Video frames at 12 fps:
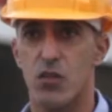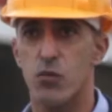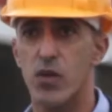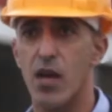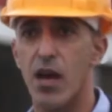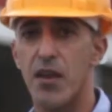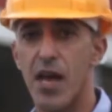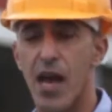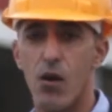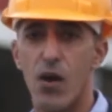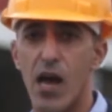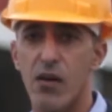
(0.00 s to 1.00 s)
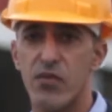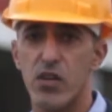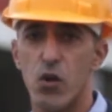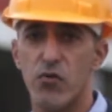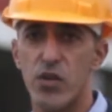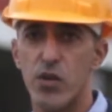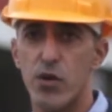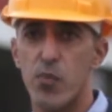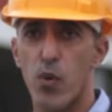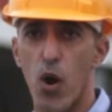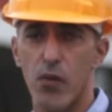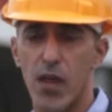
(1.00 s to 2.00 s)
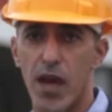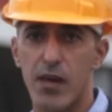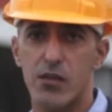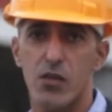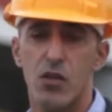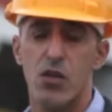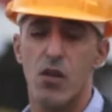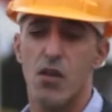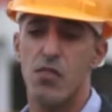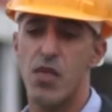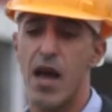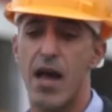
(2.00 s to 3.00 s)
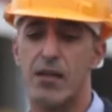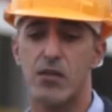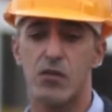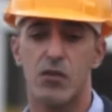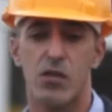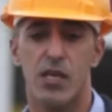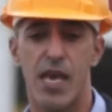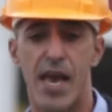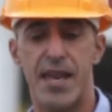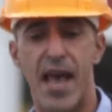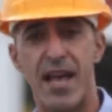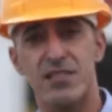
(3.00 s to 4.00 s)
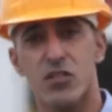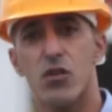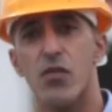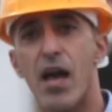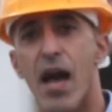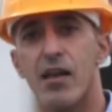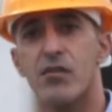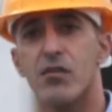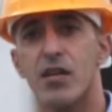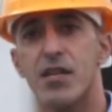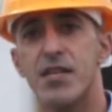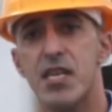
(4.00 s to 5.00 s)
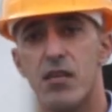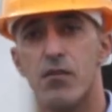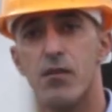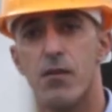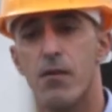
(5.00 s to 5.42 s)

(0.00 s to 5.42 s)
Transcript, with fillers: that we are now having over here a product that can answer that uh, need.